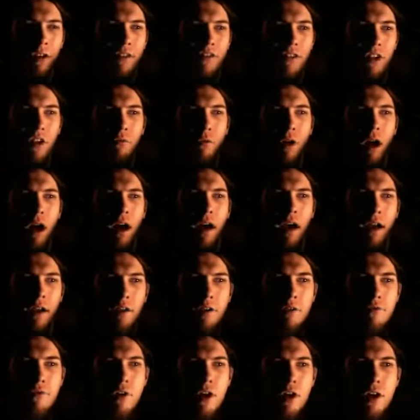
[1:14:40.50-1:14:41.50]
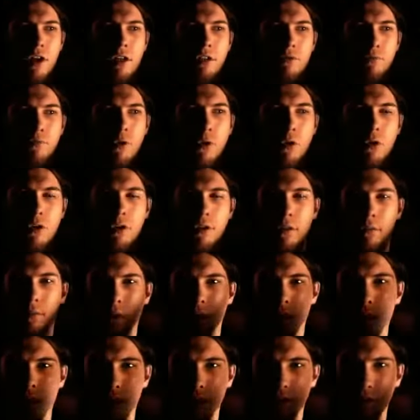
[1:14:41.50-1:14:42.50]
see why you fucking would.
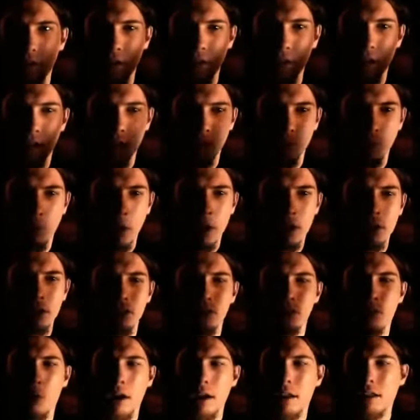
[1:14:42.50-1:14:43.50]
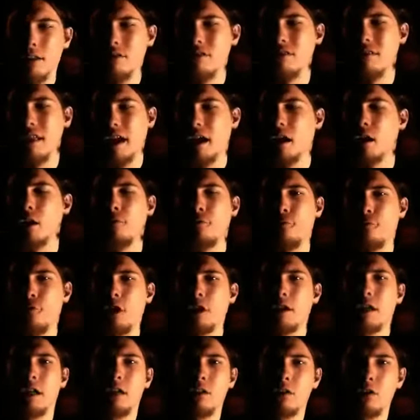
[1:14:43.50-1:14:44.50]
Because, like, what does their
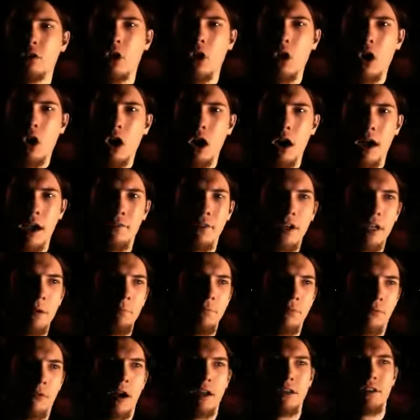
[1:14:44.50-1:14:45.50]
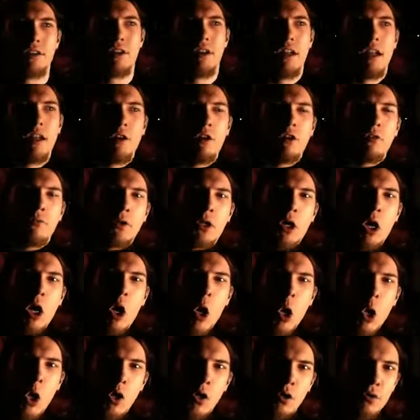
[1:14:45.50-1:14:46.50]
fucking law have any precedent over
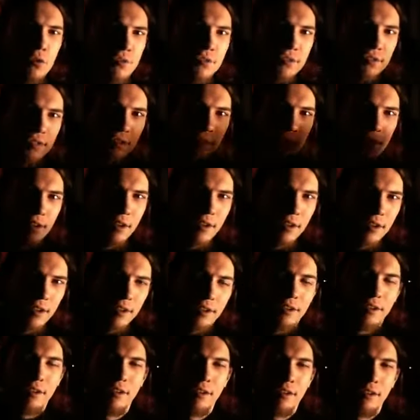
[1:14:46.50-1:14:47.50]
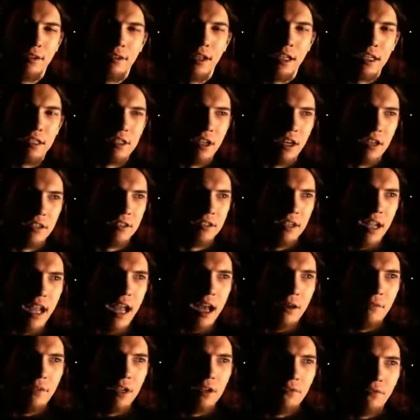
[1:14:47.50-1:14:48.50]
ours? It doesn't
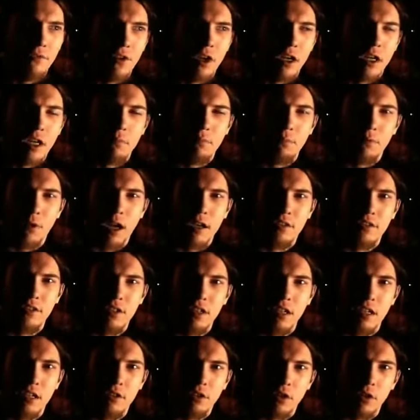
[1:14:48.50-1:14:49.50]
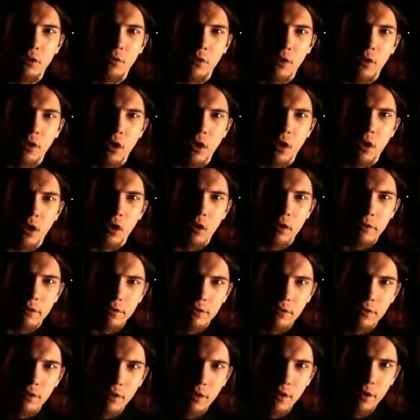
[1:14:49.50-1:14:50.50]
have any fucking precedent over
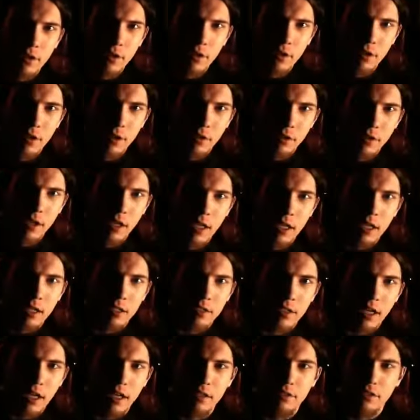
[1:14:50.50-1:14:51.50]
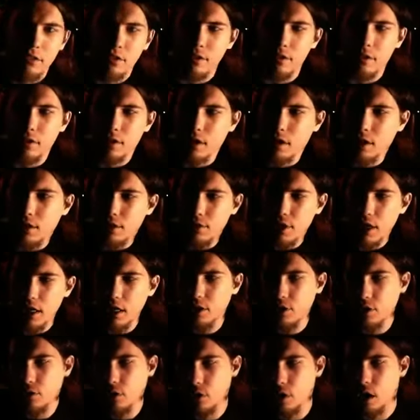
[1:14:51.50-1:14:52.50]
ours. Okay, it doesn't. They
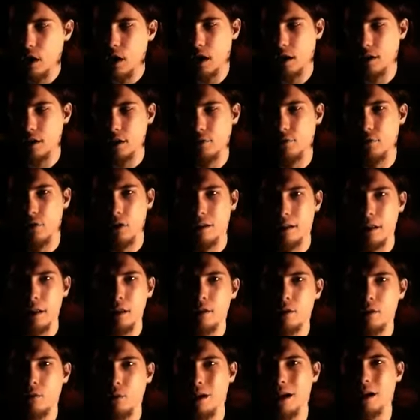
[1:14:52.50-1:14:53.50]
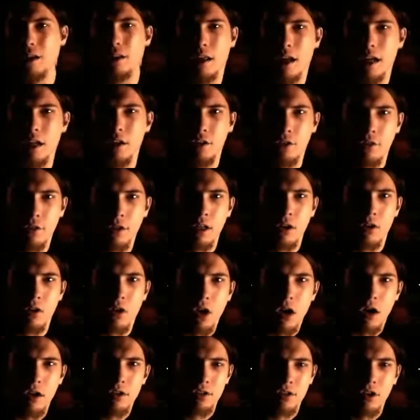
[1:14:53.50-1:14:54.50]
do law differently than the way they do, and their
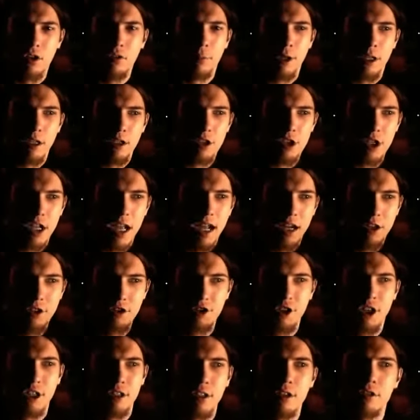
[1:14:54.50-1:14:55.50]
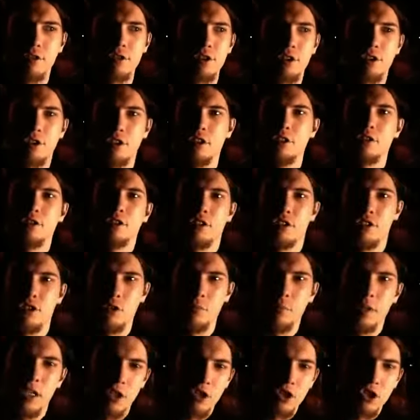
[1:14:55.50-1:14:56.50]
laws don't mean jack shit, and their statistics
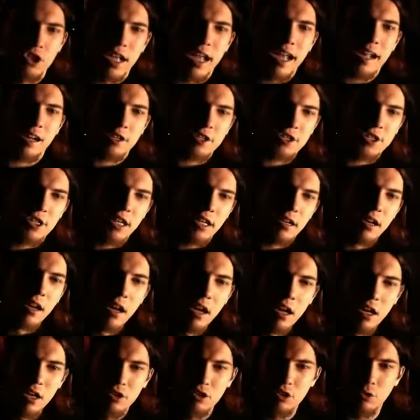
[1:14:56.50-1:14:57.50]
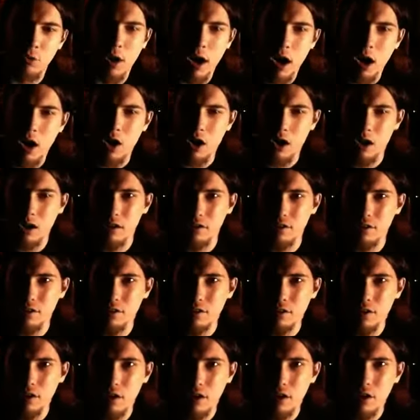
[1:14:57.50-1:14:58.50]
don't mean jack shit to ours.
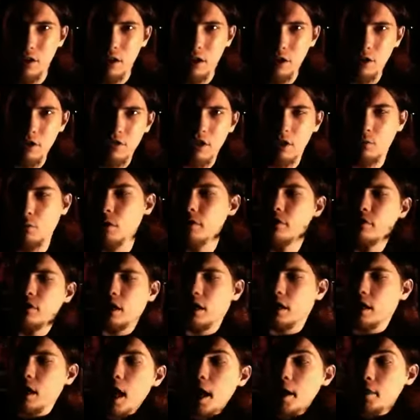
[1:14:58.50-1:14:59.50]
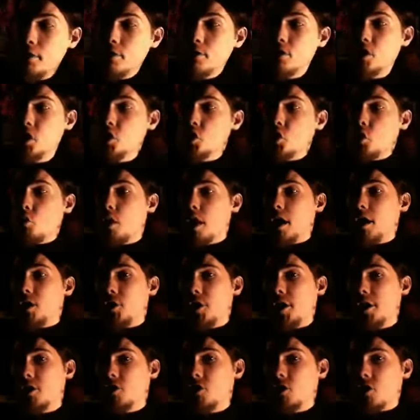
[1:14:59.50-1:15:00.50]
You're just saying, well, say, hey, this is the way
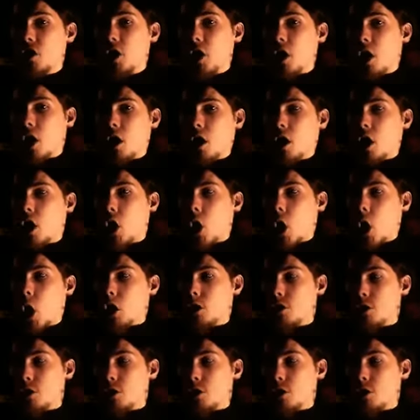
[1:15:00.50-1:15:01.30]
things are